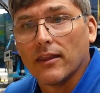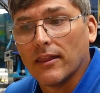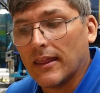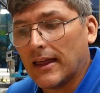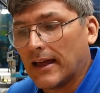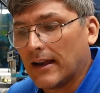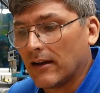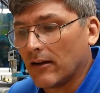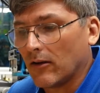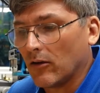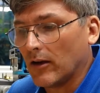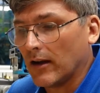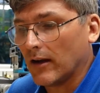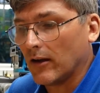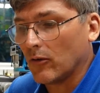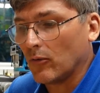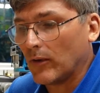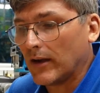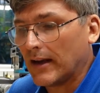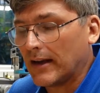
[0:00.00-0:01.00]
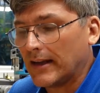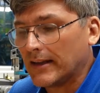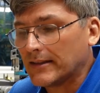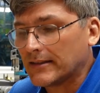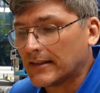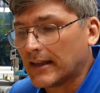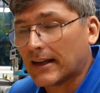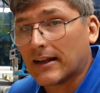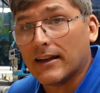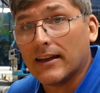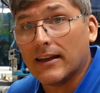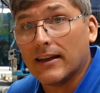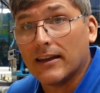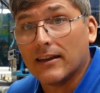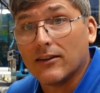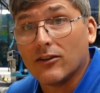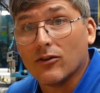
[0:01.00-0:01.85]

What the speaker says: then realistically,